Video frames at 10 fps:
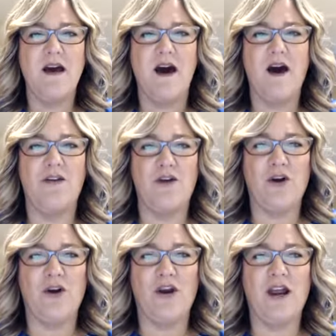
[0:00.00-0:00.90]

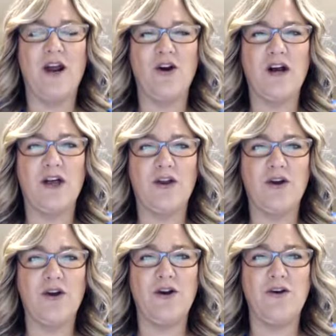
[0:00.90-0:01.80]
other hair
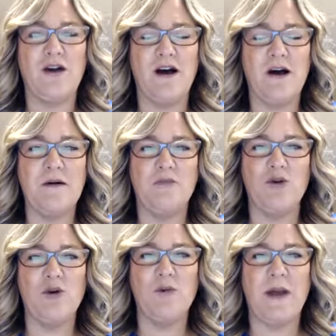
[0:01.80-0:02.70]
color
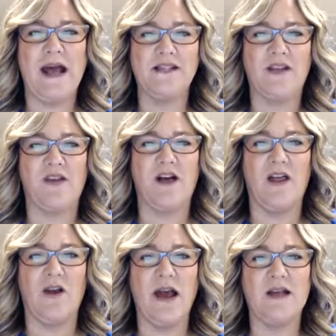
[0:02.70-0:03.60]
group, Ask the
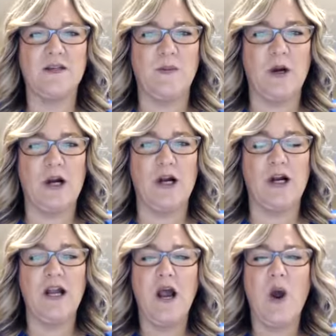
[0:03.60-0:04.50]
Color
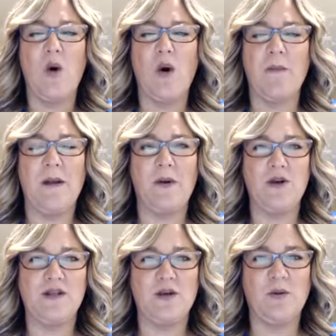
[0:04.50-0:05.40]
Expert, or my
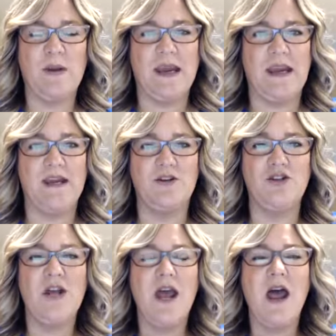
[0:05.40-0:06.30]
personal
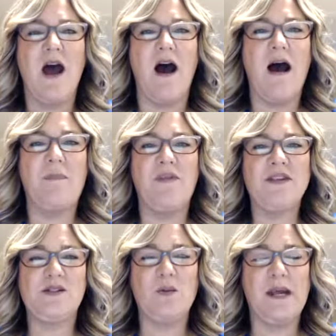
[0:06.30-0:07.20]
page,
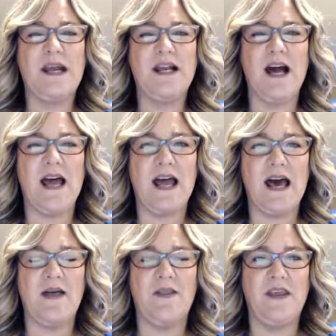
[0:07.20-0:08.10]
this week I
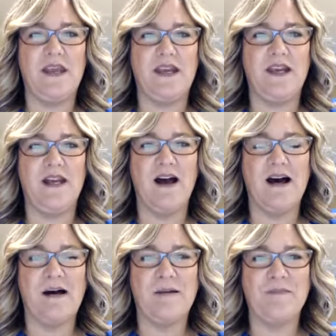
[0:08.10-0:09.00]
had the
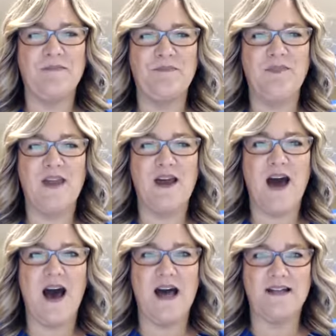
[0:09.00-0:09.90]

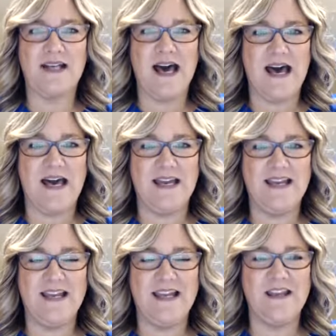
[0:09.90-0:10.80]
hot guy
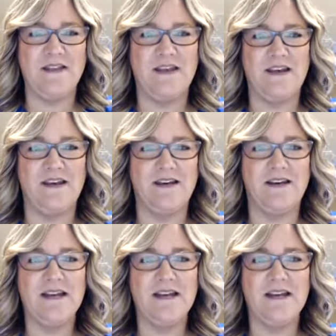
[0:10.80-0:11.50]
in the